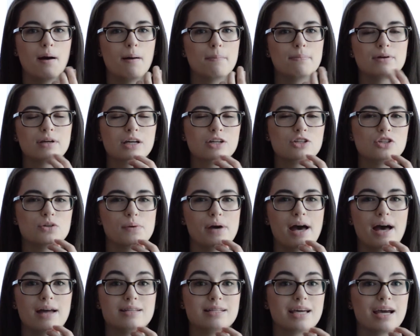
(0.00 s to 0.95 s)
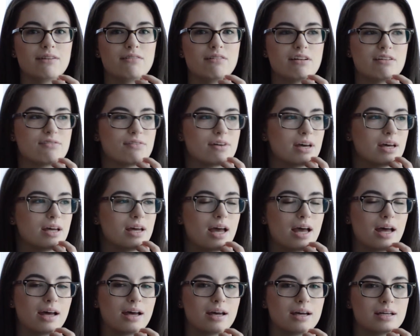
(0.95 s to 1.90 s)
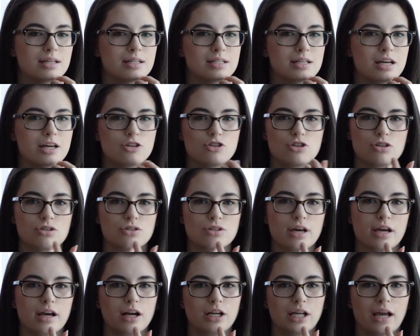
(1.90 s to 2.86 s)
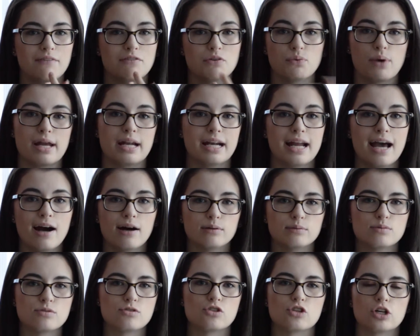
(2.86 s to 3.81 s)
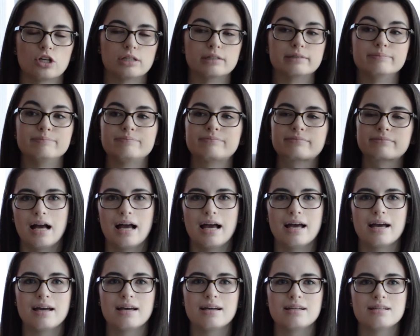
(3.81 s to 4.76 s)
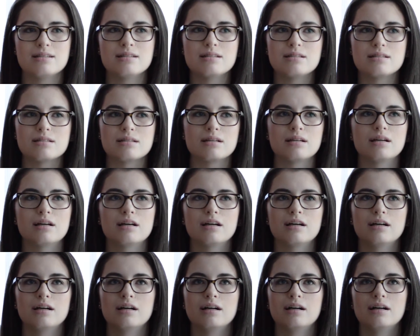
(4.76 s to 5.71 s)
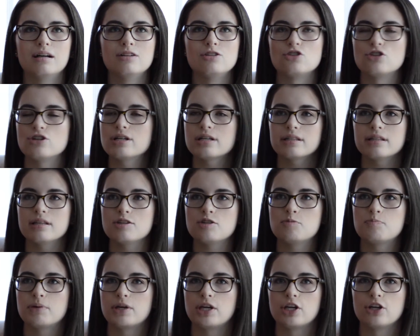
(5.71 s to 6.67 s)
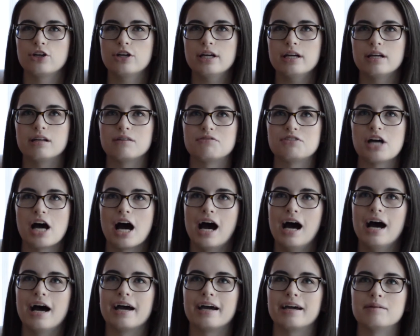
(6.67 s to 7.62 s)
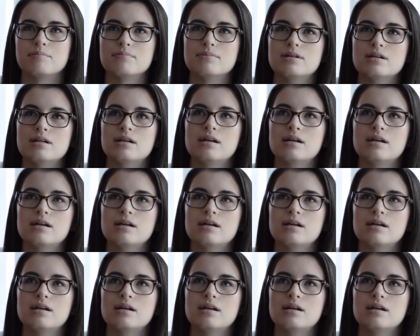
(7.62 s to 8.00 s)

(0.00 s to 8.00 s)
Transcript: bring it to a head to get rid of it, and it's just there and you have to wait it out. So, and during this period of time,